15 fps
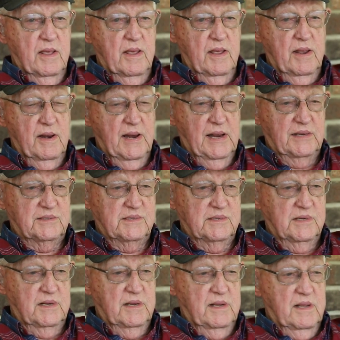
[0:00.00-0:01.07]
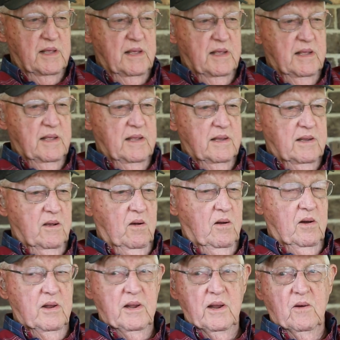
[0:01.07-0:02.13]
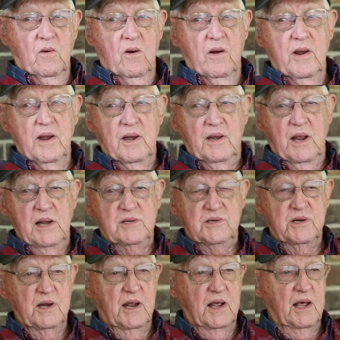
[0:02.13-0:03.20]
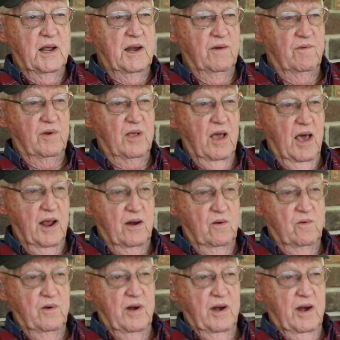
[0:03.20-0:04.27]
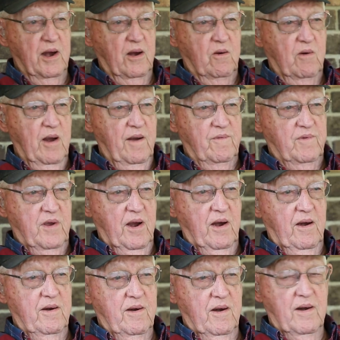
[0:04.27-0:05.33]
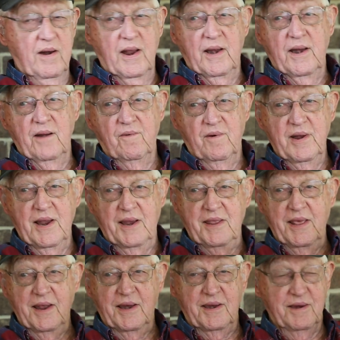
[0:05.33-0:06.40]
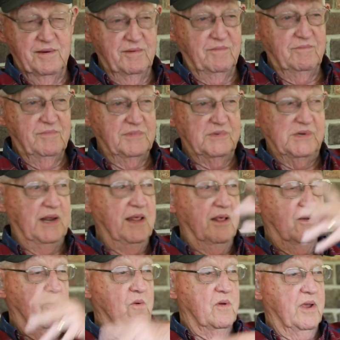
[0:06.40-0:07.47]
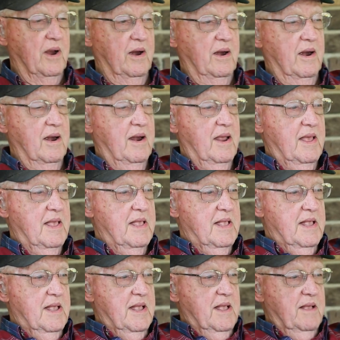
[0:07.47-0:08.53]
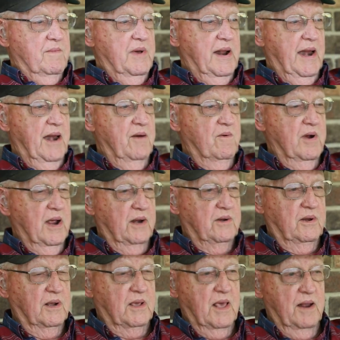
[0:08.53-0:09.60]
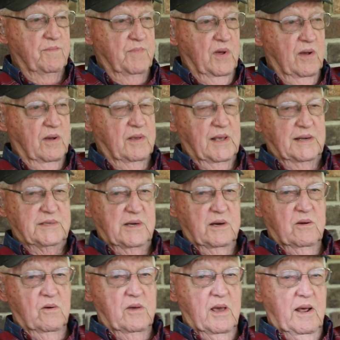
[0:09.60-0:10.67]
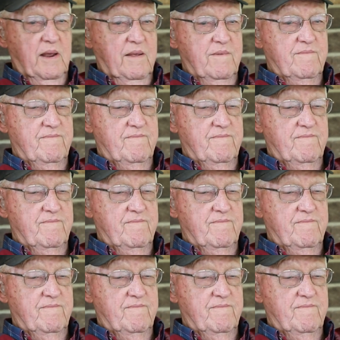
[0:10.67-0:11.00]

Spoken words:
And that's all the orientation I ever got on the aircraft carrier. I never did get to see the whole carrier. But anyway, I took that bunk. I said, okay.